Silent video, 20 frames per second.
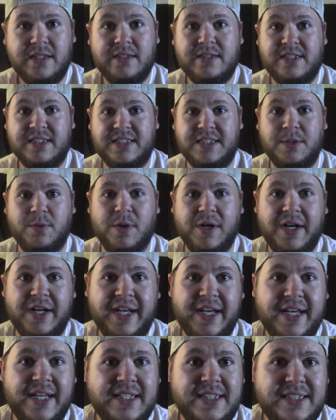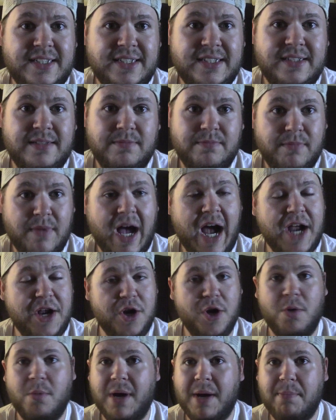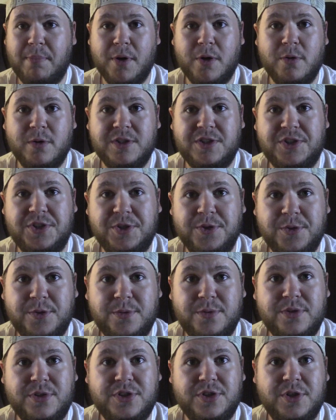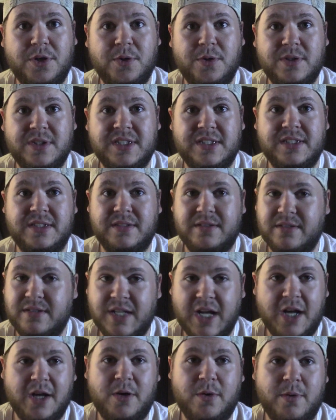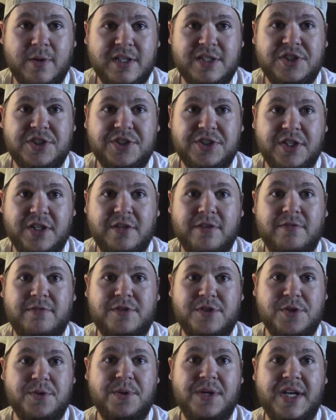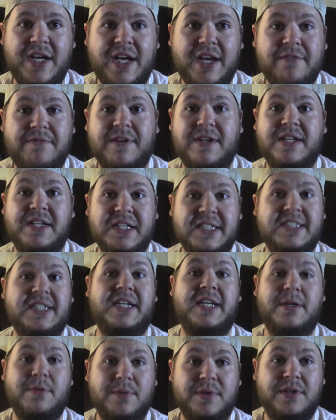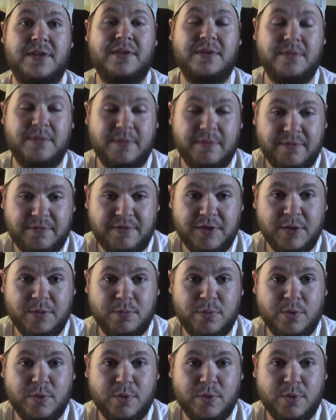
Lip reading: to see where it hits. I know my bow is tuned, so it's not a question of tuning. If it doesn't hit with the field